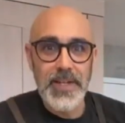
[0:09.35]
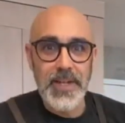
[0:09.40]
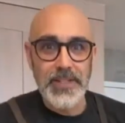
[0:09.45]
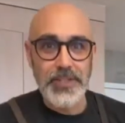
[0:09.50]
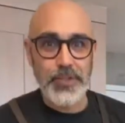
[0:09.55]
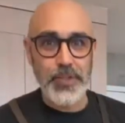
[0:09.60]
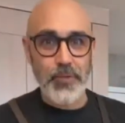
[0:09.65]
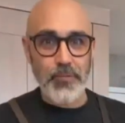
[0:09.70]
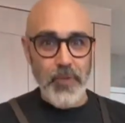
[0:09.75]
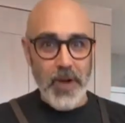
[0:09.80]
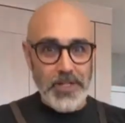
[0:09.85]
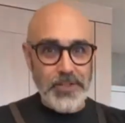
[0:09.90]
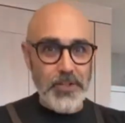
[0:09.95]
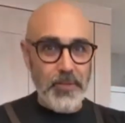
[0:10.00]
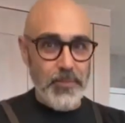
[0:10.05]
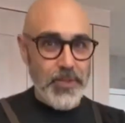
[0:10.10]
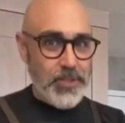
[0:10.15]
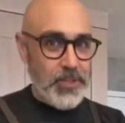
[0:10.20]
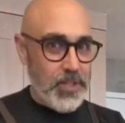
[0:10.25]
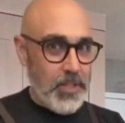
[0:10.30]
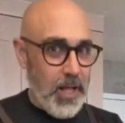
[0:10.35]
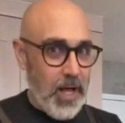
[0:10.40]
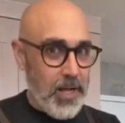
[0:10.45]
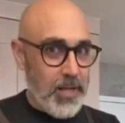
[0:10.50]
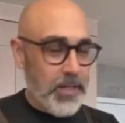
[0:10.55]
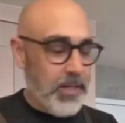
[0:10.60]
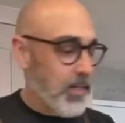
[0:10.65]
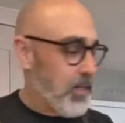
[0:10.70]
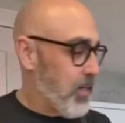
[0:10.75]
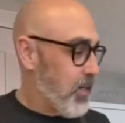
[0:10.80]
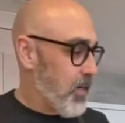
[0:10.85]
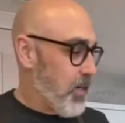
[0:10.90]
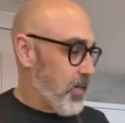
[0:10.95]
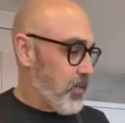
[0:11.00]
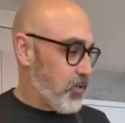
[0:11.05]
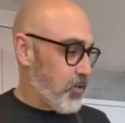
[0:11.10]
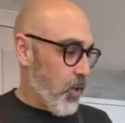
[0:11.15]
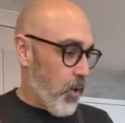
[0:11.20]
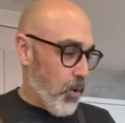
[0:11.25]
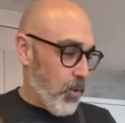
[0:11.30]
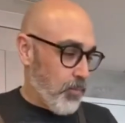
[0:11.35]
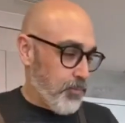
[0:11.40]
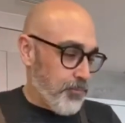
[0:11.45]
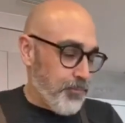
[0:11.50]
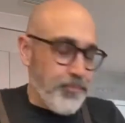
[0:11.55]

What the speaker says: Sriracha Michelada. So